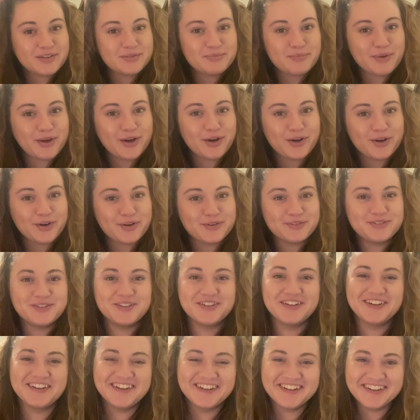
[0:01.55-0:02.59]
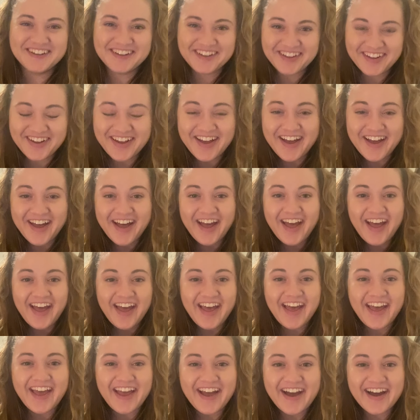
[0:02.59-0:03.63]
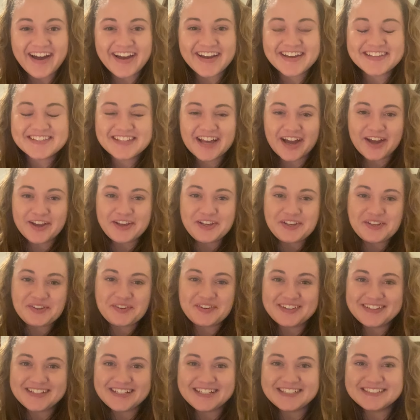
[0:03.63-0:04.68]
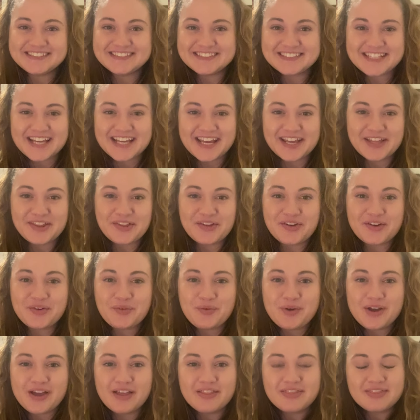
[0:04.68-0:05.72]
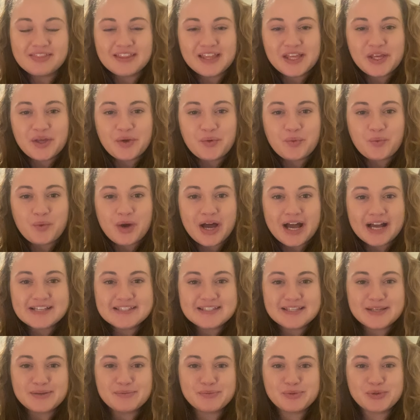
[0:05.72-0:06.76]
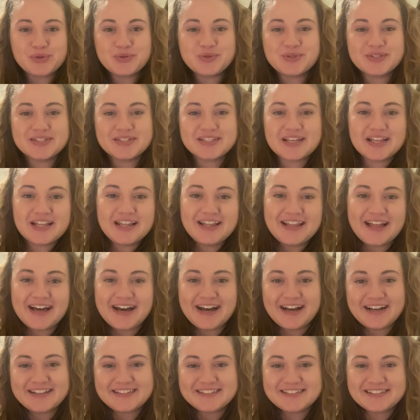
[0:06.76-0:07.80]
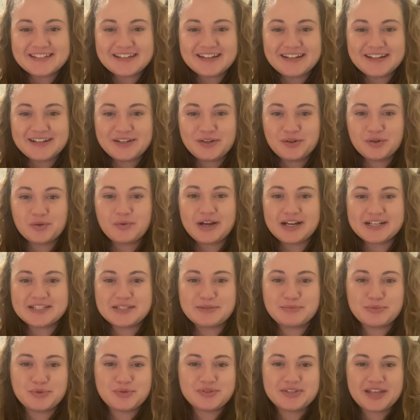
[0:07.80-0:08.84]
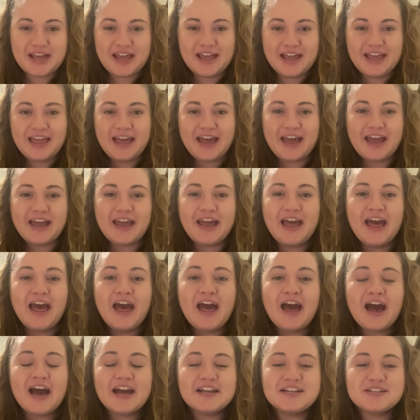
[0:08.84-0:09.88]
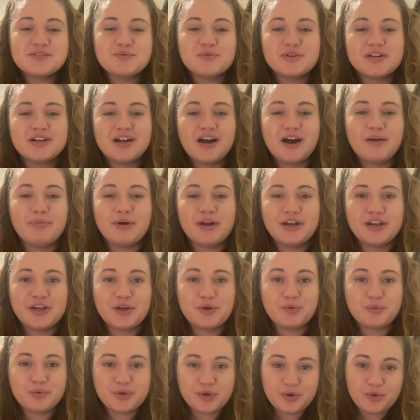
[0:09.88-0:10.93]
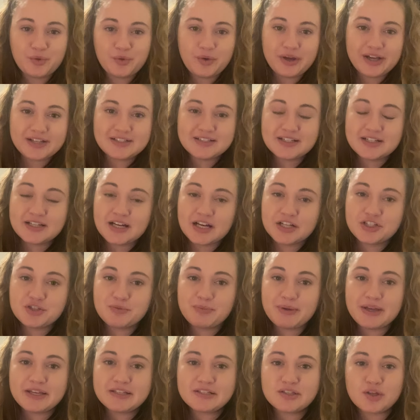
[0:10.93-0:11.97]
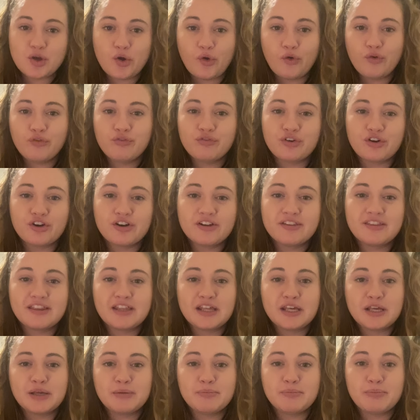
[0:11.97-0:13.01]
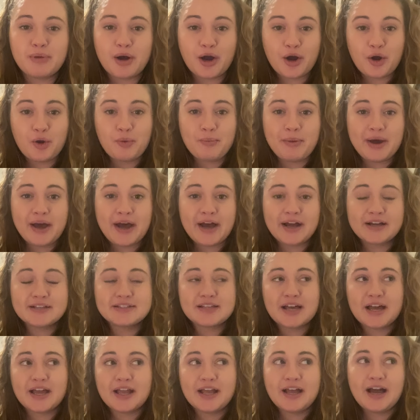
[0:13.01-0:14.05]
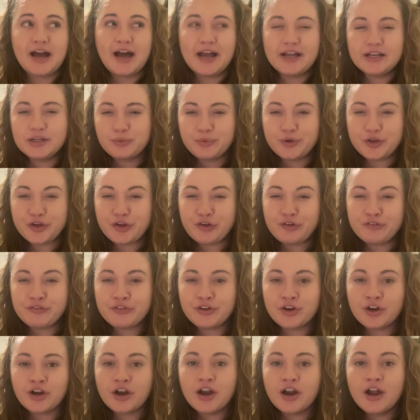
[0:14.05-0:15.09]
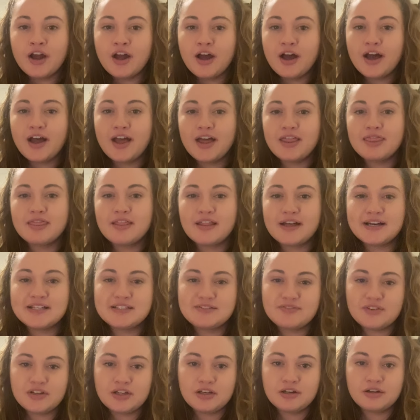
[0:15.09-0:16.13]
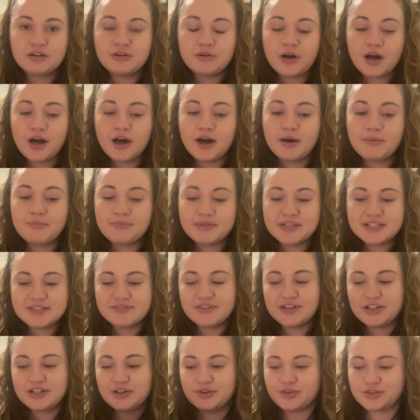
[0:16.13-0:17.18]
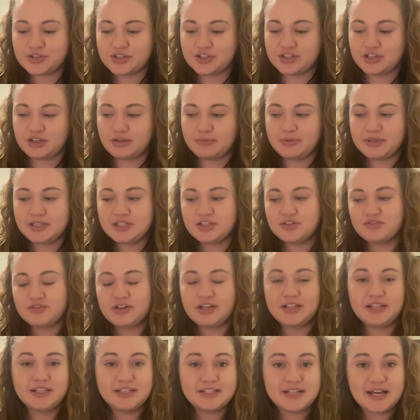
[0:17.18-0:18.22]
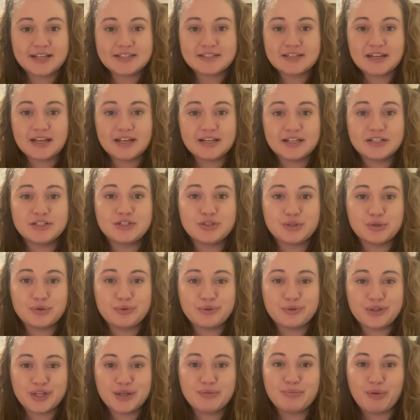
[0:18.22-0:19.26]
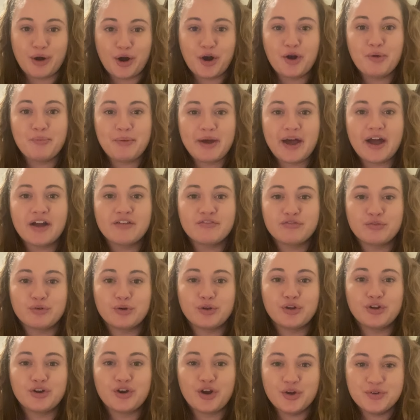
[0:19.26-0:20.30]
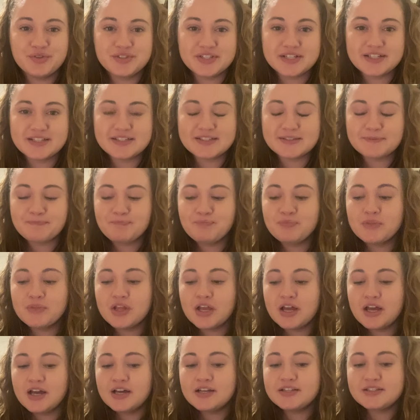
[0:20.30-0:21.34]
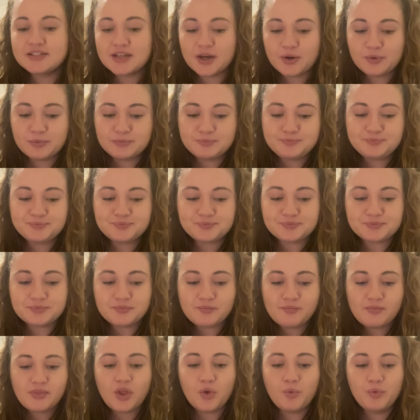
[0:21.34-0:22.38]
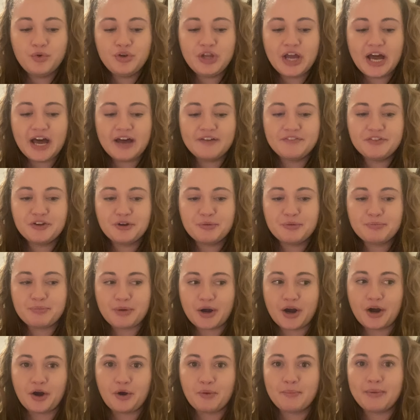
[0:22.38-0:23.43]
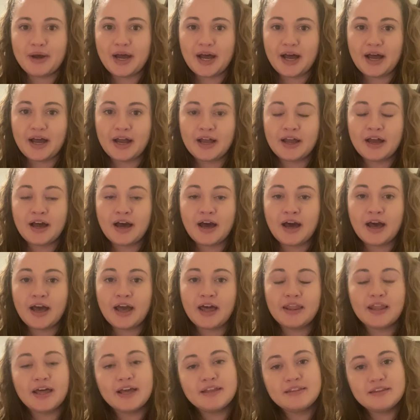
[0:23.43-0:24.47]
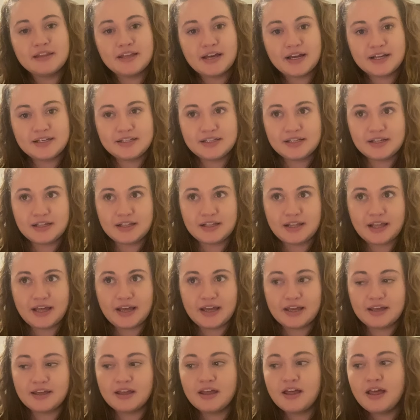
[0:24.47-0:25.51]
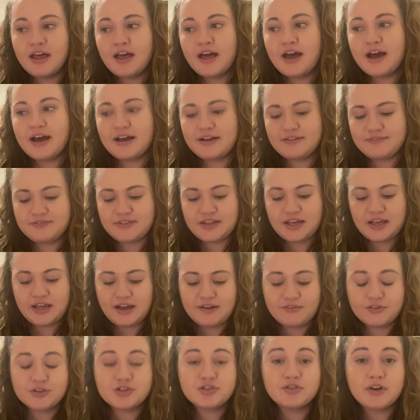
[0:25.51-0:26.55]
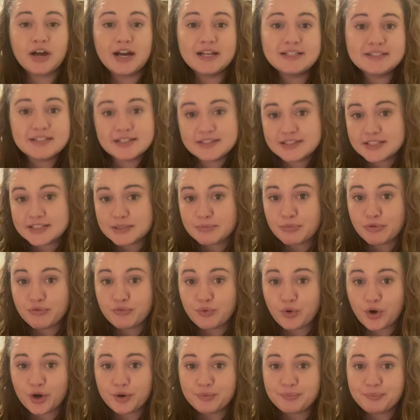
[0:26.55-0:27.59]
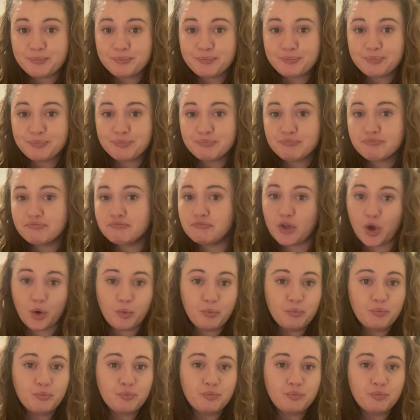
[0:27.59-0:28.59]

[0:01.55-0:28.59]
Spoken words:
Her. Hey guys, how you doing? It's Taylor with the Waxy Moose Alaska, or Waxy Moose AK. I just wanted to hop on here real quick to touch base over the borrow bags I kind of went over in the last video. This video is just going to be strictly designated to the borrow bag for your hostess. So when you have your borrow bag, I like the idea, like, have they ever tried Scentsy before? No?